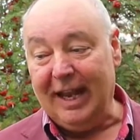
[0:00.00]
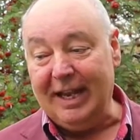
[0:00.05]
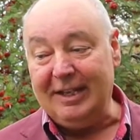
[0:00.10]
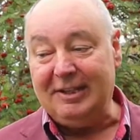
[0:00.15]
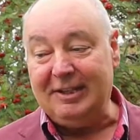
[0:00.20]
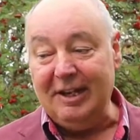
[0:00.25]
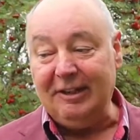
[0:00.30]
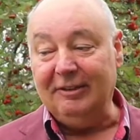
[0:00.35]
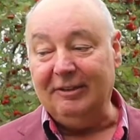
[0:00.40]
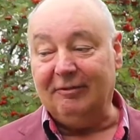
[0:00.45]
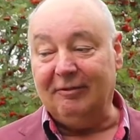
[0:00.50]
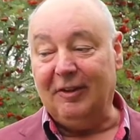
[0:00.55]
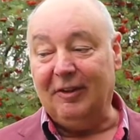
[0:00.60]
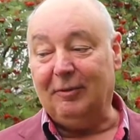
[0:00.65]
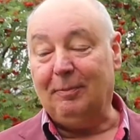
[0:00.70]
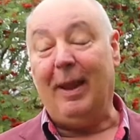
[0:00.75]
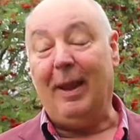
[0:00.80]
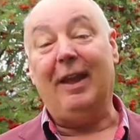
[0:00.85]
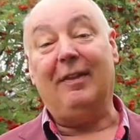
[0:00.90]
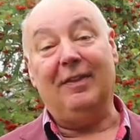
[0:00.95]
it didn't
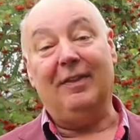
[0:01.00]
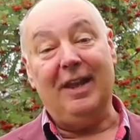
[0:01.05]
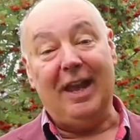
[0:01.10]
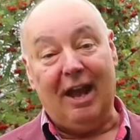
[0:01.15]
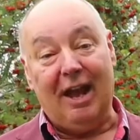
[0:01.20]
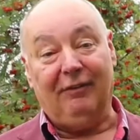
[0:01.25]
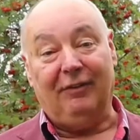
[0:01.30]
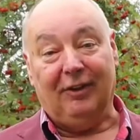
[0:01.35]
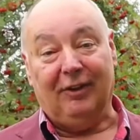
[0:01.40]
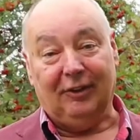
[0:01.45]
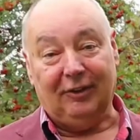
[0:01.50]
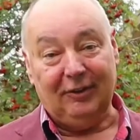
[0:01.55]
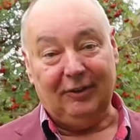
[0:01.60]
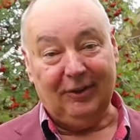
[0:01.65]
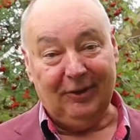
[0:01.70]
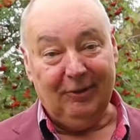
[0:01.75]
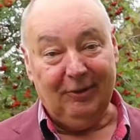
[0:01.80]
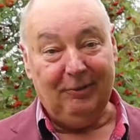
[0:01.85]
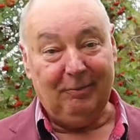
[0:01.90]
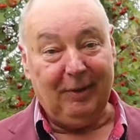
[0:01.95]
respect the
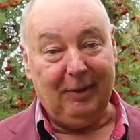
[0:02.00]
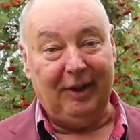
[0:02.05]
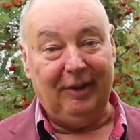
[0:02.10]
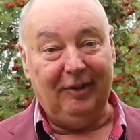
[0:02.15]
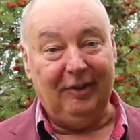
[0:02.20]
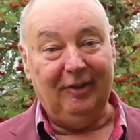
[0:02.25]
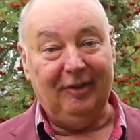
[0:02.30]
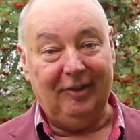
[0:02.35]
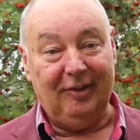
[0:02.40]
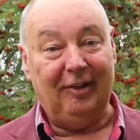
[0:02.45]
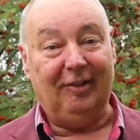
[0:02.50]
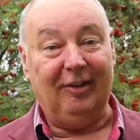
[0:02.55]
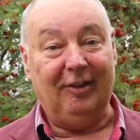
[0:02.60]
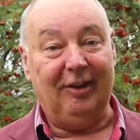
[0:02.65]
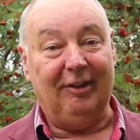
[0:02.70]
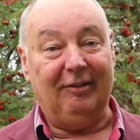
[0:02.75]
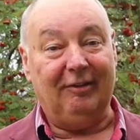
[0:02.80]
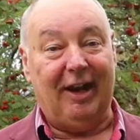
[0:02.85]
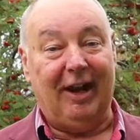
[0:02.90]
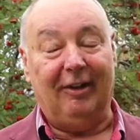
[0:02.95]
others who had been
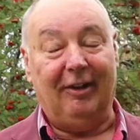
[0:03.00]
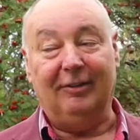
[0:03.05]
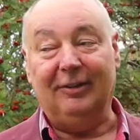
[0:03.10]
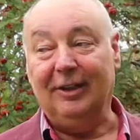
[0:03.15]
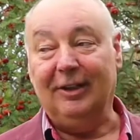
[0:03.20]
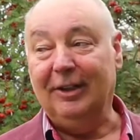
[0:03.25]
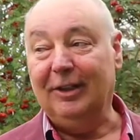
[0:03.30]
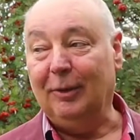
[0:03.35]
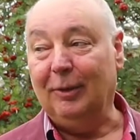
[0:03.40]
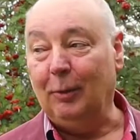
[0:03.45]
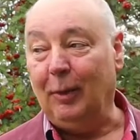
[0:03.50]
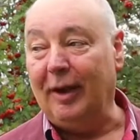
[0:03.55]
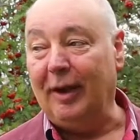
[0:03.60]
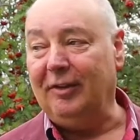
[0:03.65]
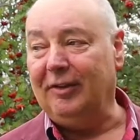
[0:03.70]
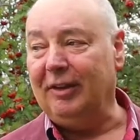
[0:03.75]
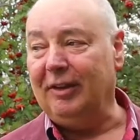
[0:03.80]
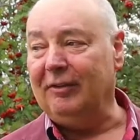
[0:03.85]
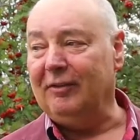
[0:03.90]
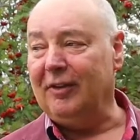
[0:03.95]
sitting around
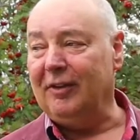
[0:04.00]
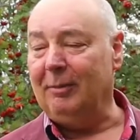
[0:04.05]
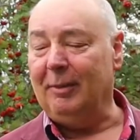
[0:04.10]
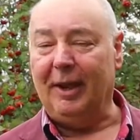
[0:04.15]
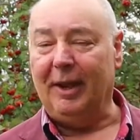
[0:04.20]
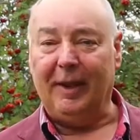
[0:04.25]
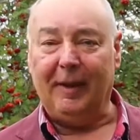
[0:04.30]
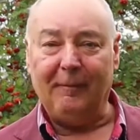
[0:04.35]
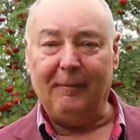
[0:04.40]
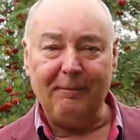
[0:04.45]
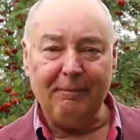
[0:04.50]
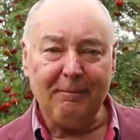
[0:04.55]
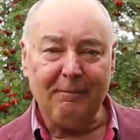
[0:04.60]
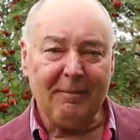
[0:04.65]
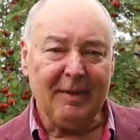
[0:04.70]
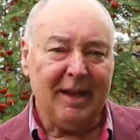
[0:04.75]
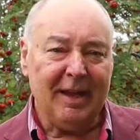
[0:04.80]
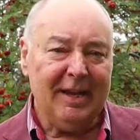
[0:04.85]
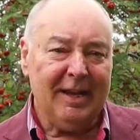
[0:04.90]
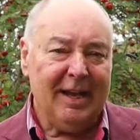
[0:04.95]
waiting for me.
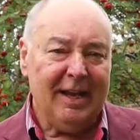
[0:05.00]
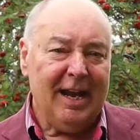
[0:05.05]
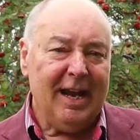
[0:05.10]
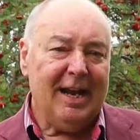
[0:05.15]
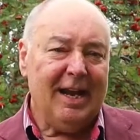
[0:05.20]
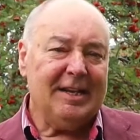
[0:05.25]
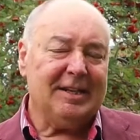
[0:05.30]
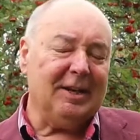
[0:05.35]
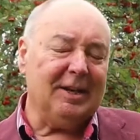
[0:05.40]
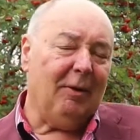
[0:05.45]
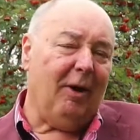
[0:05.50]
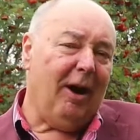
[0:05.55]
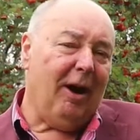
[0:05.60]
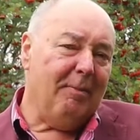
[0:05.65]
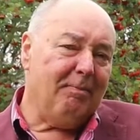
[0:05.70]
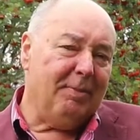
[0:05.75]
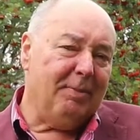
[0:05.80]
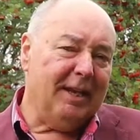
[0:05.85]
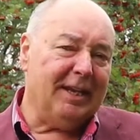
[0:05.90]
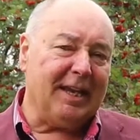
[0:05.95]
So
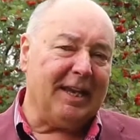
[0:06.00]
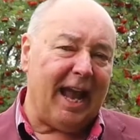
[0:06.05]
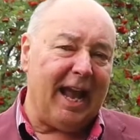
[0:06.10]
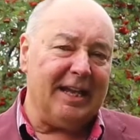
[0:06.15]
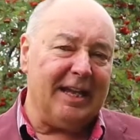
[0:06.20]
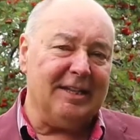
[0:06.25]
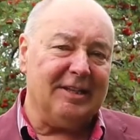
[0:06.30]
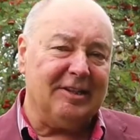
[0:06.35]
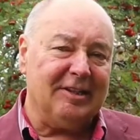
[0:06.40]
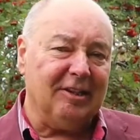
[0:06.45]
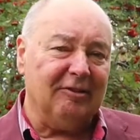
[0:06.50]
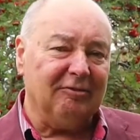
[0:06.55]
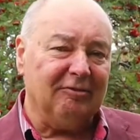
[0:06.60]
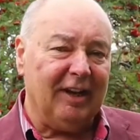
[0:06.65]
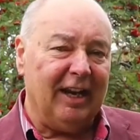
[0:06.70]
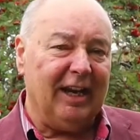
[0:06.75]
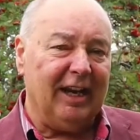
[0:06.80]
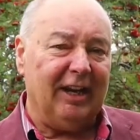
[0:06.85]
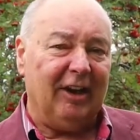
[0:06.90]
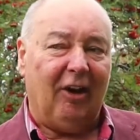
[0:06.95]
I began to
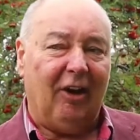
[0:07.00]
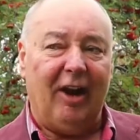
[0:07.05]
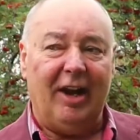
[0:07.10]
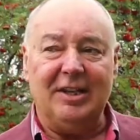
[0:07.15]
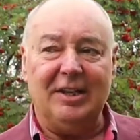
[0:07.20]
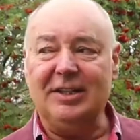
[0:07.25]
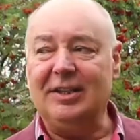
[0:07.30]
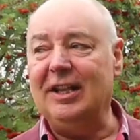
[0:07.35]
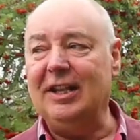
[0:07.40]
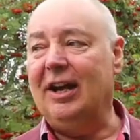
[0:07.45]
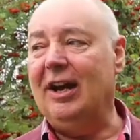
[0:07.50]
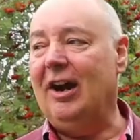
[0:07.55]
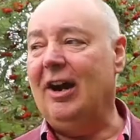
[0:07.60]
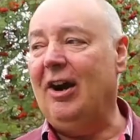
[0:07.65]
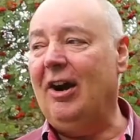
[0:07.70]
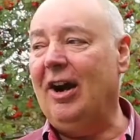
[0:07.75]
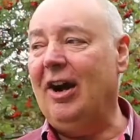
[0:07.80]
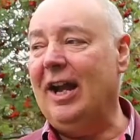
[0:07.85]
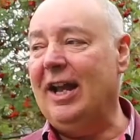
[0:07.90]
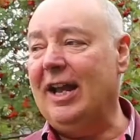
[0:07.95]
realise that
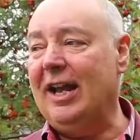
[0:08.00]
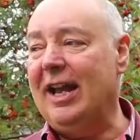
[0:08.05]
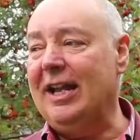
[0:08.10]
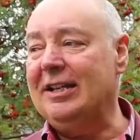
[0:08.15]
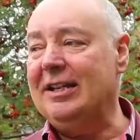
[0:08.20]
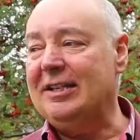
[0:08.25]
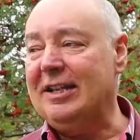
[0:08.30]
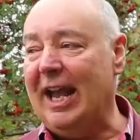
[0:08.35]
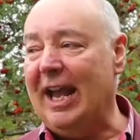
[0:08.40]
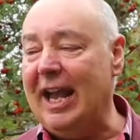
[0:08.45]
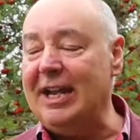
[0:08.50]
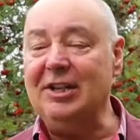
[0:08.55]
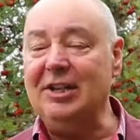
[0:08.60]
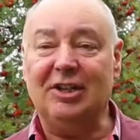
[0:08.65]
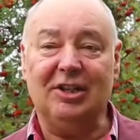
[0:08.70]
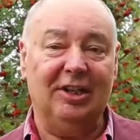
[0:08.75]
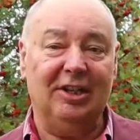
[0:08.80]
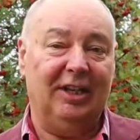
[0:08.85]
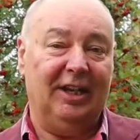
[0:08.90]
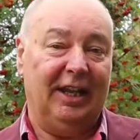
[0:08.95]
I
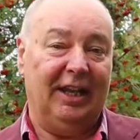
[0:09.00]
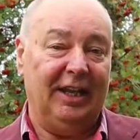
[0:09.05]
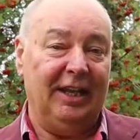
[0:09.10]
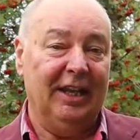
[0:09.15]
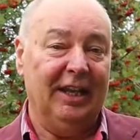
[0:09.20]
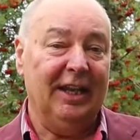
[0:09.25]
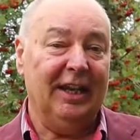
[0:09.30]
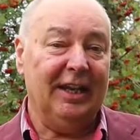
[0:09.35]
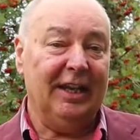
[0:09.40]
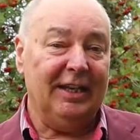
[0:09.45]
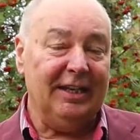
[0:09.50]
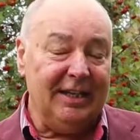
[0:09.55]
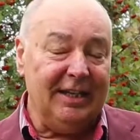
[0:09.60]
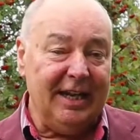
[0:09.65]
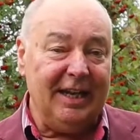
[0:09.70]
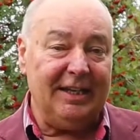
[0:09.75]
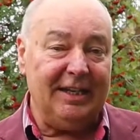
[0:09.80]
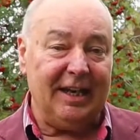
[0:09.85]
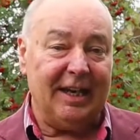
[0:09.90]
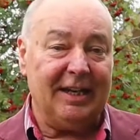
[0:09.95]
intentionally
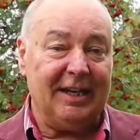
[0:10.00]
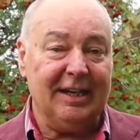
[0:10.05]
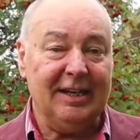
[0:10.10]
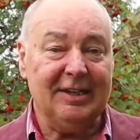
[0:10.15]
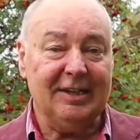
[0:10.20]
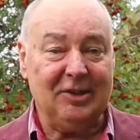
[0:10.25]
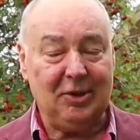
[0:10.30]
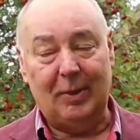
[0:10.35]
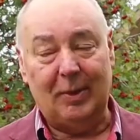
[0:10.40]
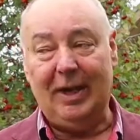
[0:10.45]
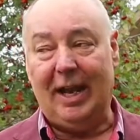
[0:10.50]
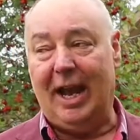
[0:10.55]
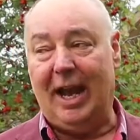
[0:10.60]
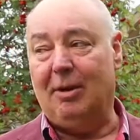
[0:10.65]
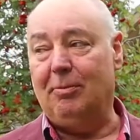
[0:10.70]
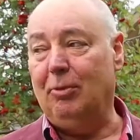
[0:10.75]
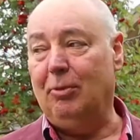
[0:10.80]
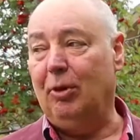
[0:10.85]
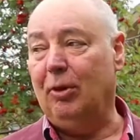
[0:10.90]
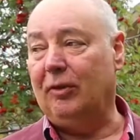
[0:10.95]
needed to
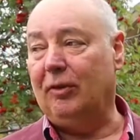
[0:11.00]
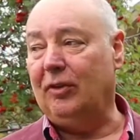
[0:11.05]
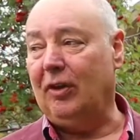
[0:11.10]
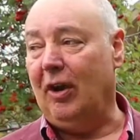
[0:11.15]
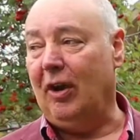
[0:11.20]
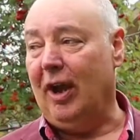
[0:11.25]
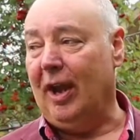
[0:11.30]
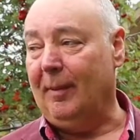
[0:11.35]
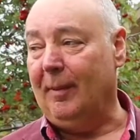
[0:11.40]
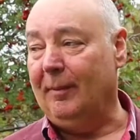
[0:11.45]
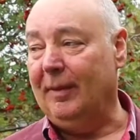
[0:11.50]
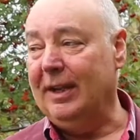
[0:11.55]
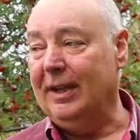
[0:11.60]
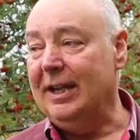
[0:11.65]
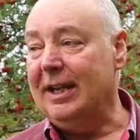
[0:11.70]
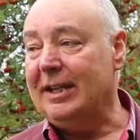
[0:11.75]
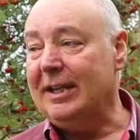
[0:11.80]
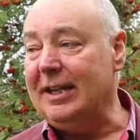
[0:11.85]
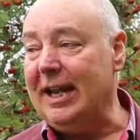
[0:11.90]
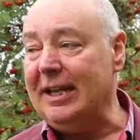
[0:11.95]
allow more time.
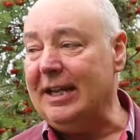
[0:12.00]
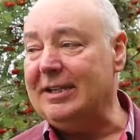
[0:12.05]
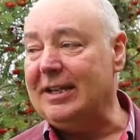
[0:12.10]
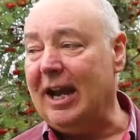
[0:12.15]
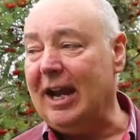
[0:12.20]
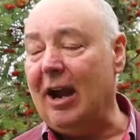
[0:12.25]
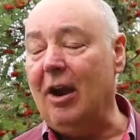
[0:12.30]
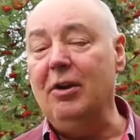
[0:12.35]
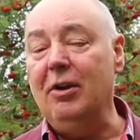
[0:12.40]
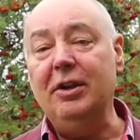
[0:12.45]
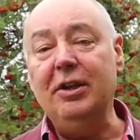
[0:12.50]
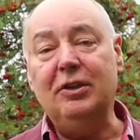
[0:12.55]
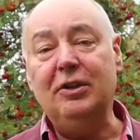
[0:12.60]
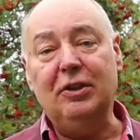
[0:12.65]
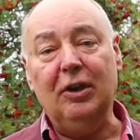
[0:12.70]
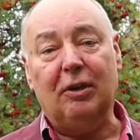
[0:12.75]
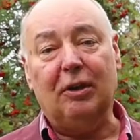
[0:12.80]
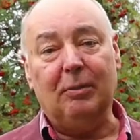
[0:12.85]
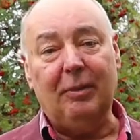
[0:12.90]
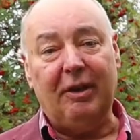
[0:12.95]
Yes, it only
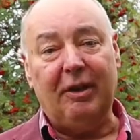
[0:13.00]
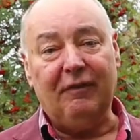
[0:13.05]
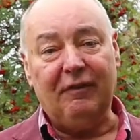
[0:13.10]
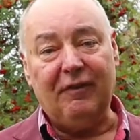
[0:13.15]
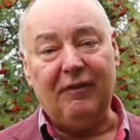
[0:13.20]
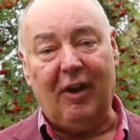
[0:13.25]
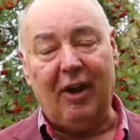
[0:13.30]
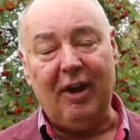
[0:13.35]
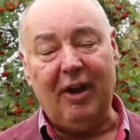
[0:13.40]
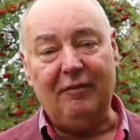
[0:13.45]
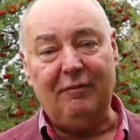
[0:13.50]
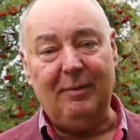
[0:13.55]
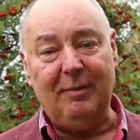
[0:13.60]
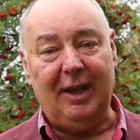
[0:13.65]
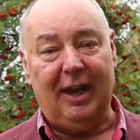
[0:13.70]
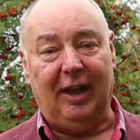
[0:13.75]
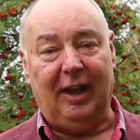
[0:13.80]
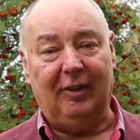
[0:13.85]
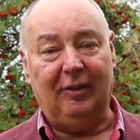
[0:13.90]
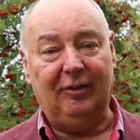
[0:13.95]
took me 5
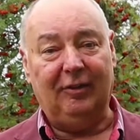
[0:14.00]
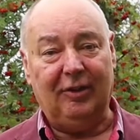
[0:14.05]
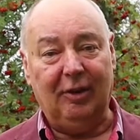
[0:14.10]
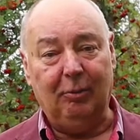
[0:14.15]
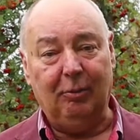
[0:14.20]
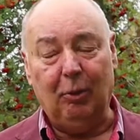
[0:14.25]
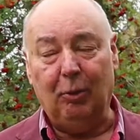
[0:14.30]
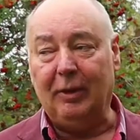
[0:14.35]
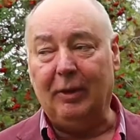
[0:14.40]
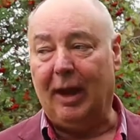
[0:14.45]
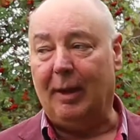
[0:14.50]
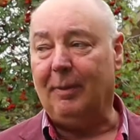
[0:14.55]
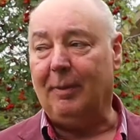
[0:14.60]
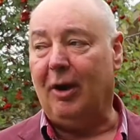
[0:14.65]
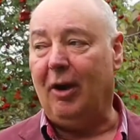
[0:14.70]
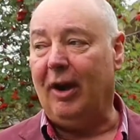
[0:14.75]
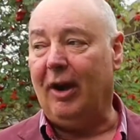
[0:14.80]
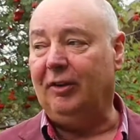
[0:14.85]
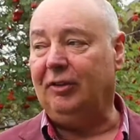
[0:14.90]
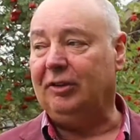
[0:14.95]
minutes to walk up the
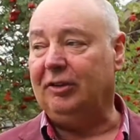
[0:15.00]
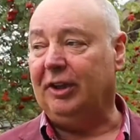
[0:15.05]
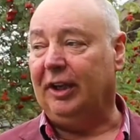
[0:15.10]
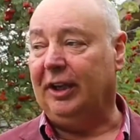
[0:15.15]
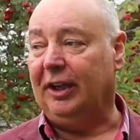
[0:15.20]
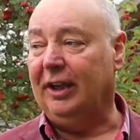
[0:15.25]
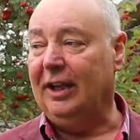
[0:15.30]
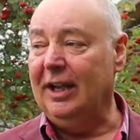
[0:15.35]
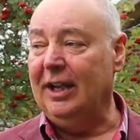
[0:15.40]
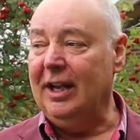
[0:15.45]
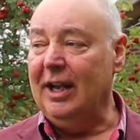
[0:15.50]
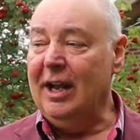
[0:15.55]
high street,